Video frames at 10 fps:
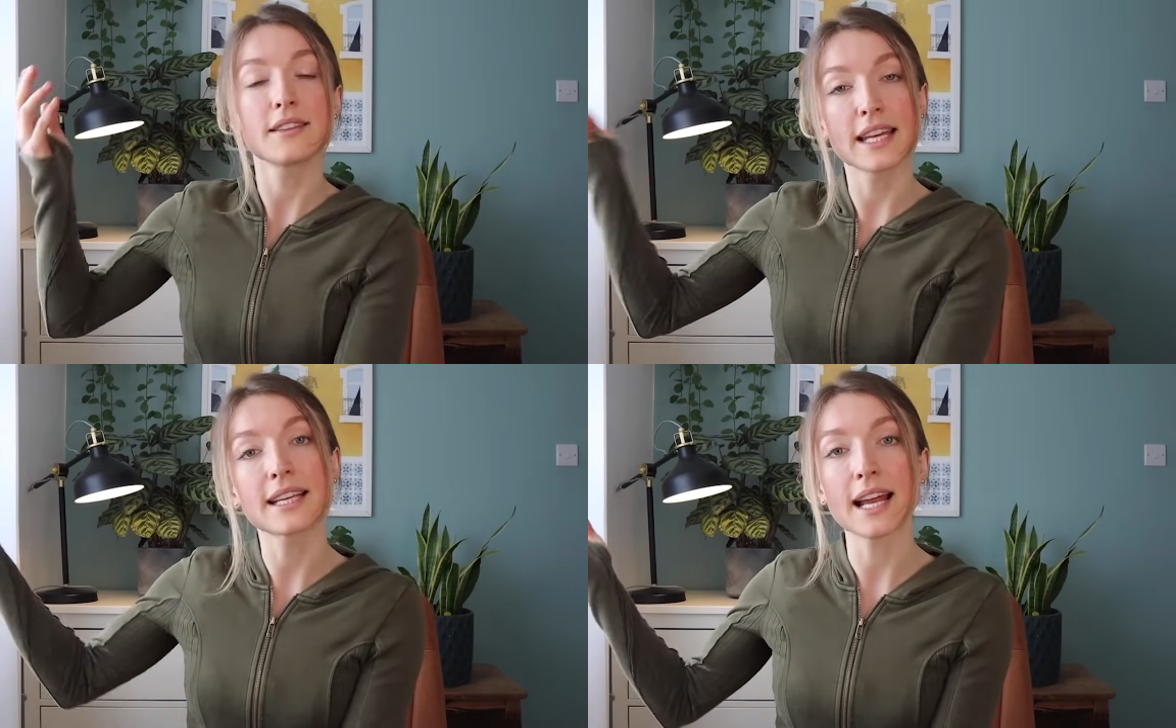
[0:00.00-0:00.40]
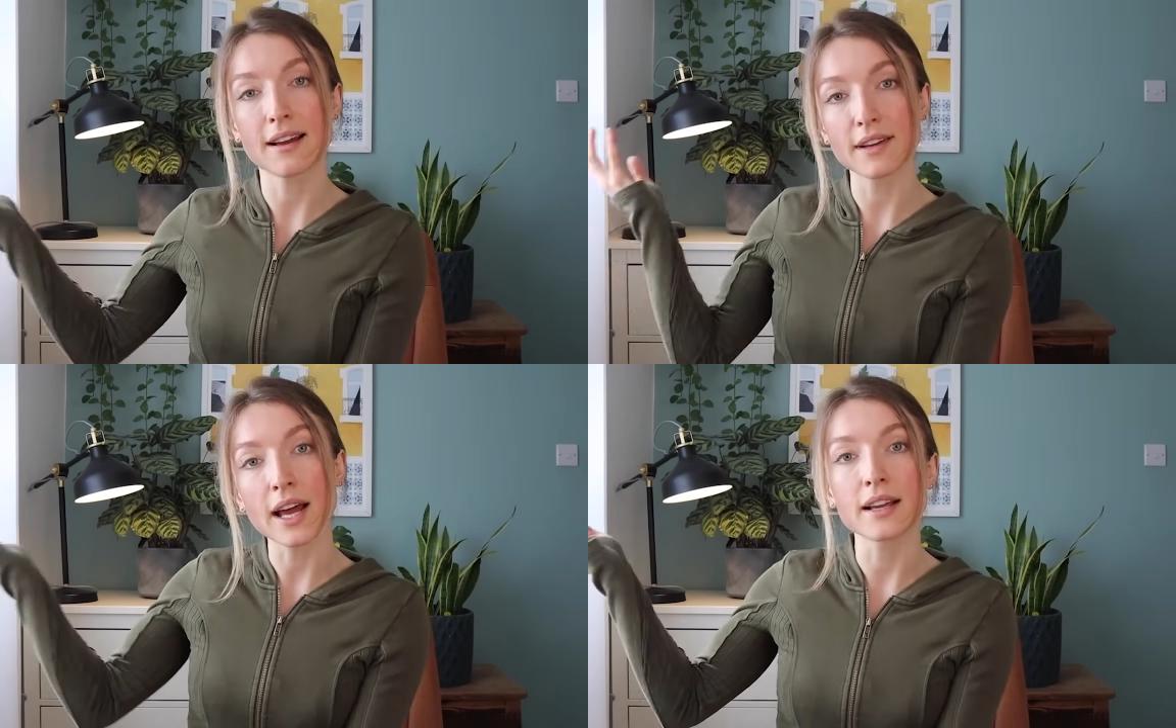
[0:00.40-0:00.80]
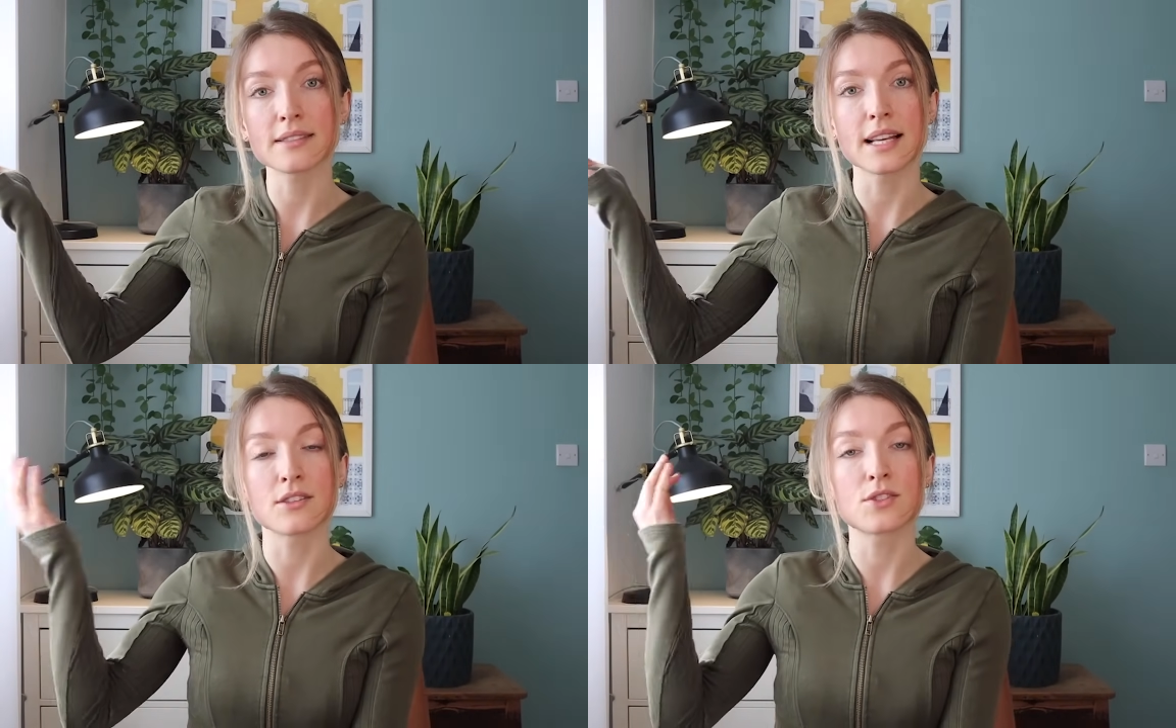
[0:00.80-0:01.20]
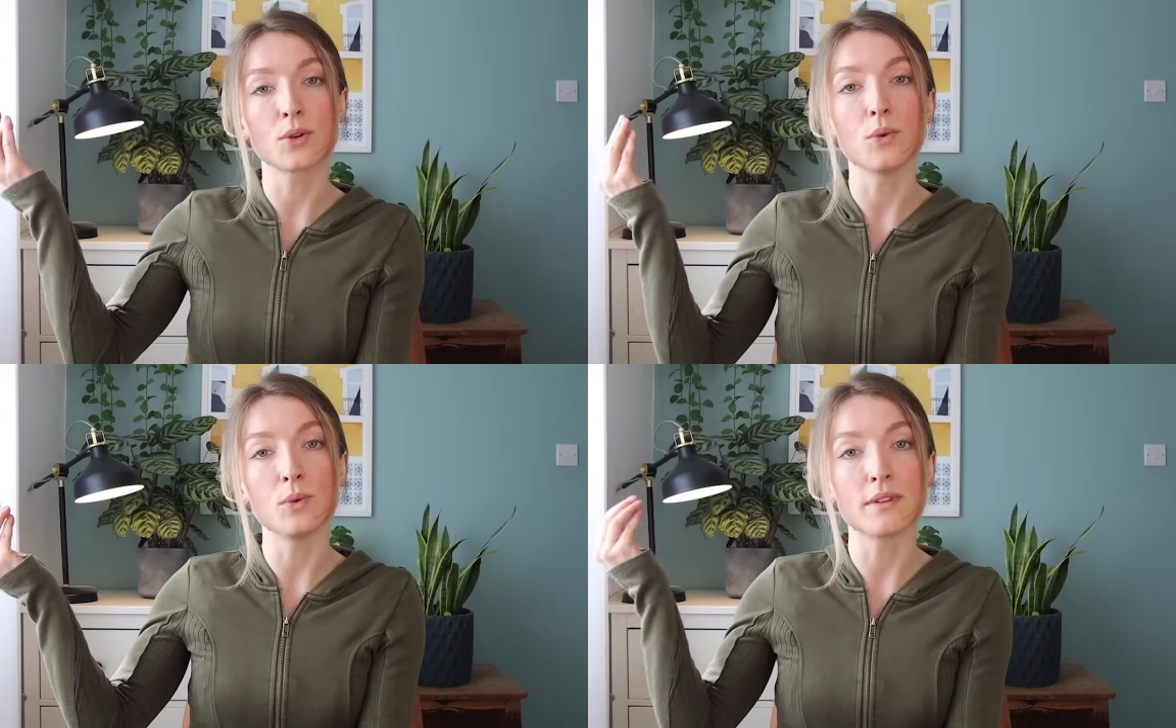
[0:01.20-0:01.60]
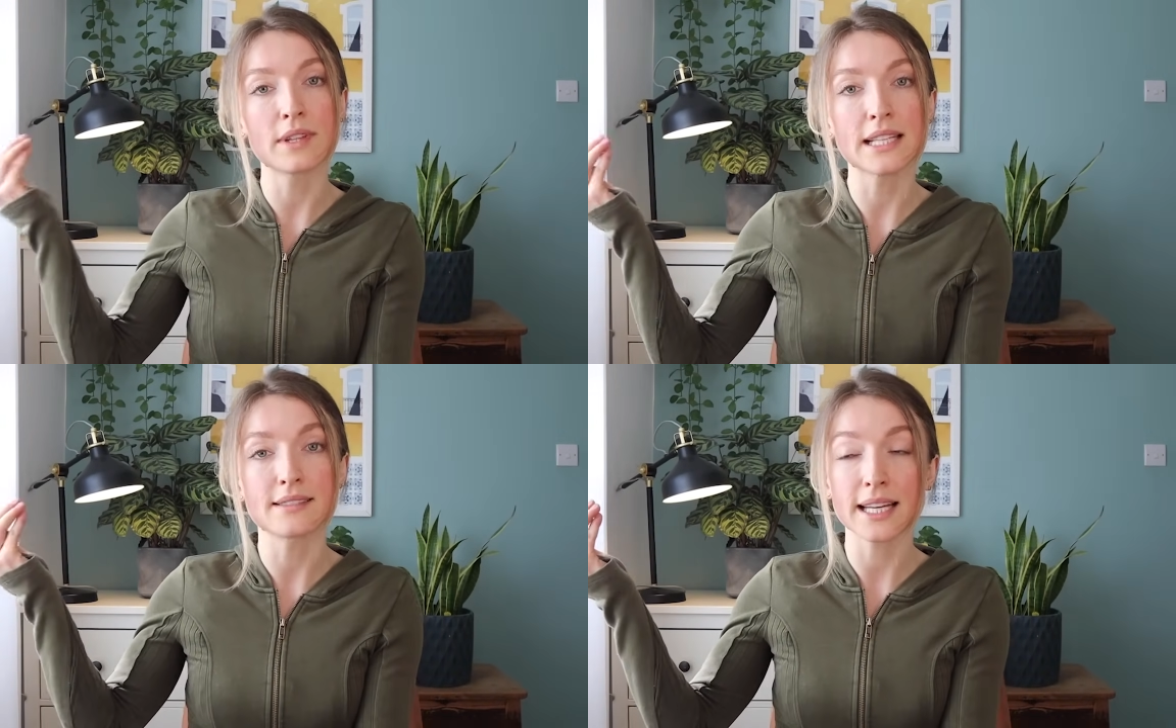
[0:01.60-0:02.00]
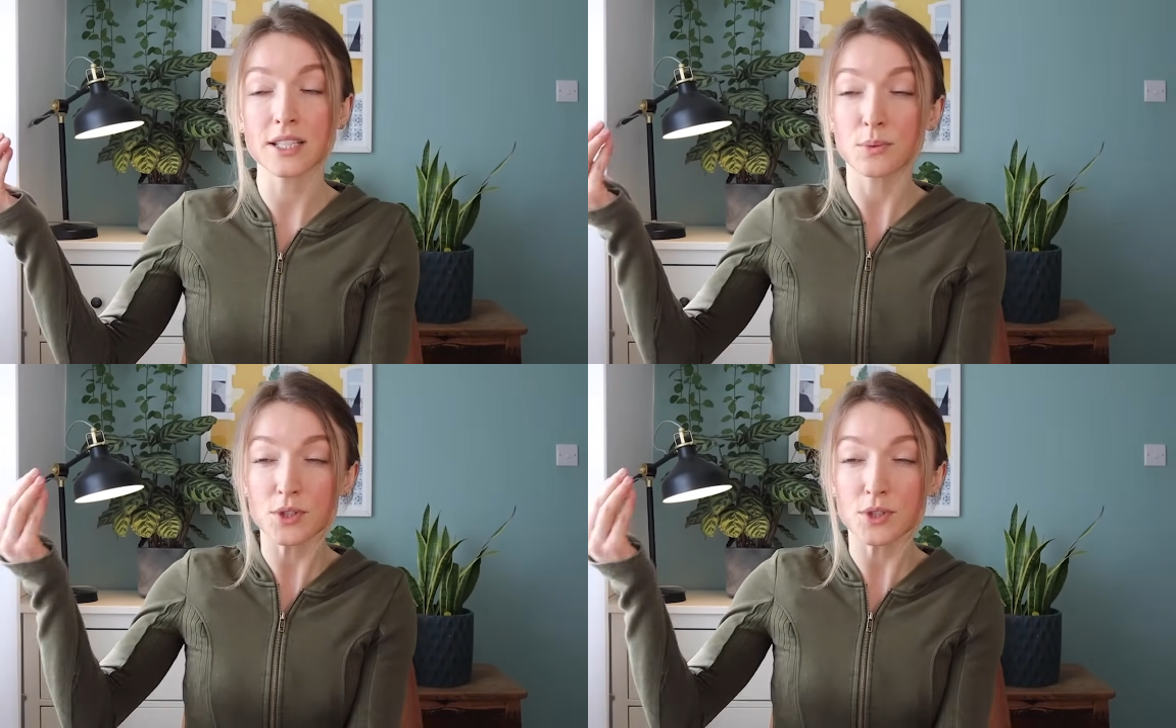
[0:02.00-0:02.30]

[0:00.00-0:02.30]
they can have access to all of these states,